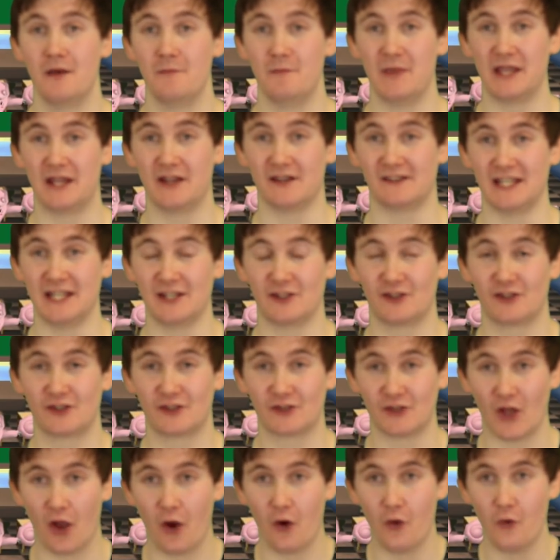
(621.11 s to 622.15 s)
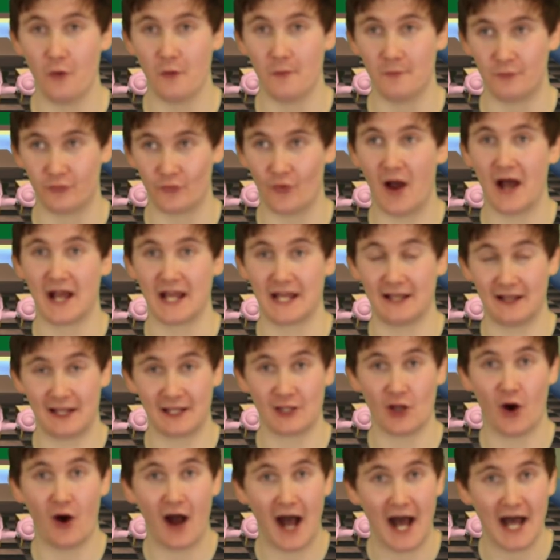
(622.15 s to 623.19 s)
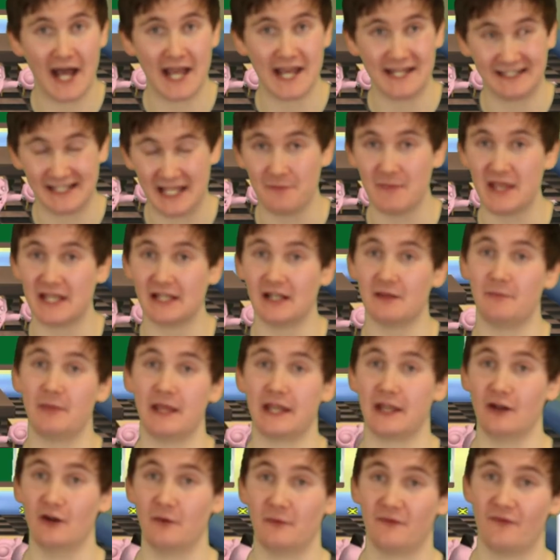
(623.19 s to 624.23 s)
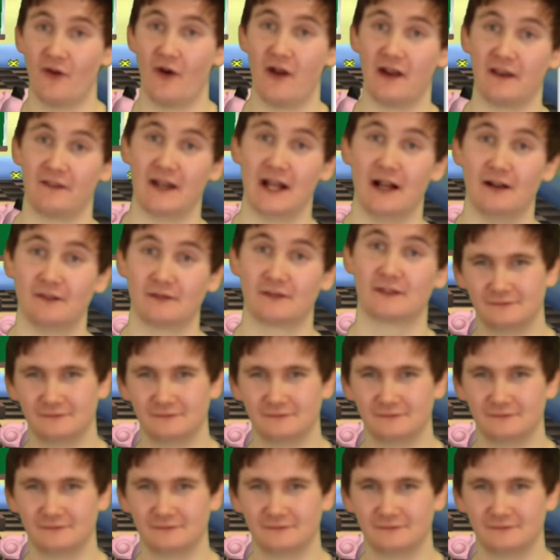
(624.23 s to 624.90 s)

because it's so bright that your eyes immediately pick it up before anything else.